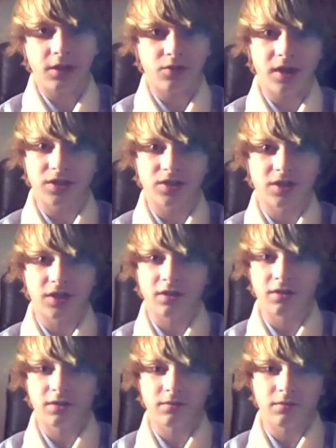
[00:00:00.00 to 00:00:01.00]
crashing
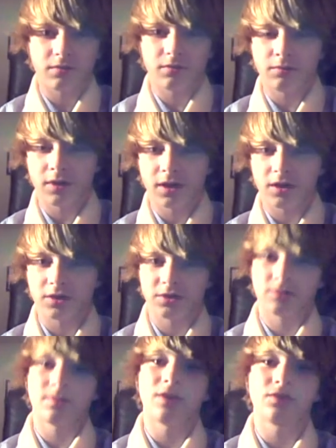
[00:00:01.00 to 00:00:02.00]
on my
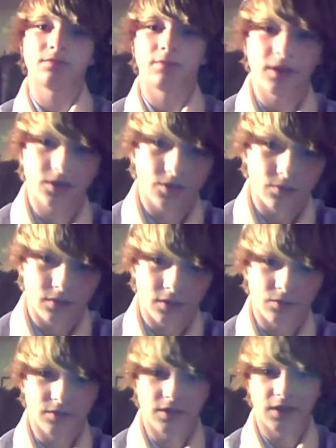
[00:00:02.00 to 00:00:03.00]
cousin's mountain bike, doing
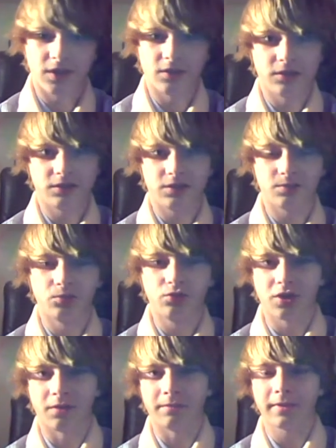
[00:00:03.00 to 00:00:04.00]
a ridiculous school
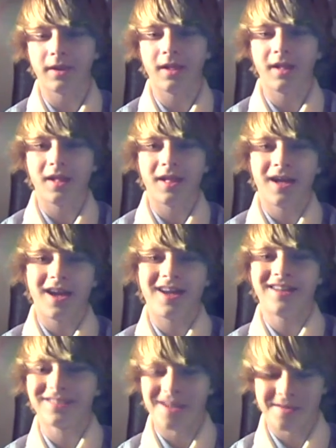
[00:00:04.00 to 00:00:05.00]
jump.
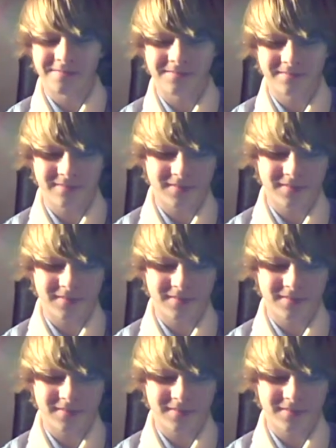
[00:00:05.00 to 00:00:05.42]
And um,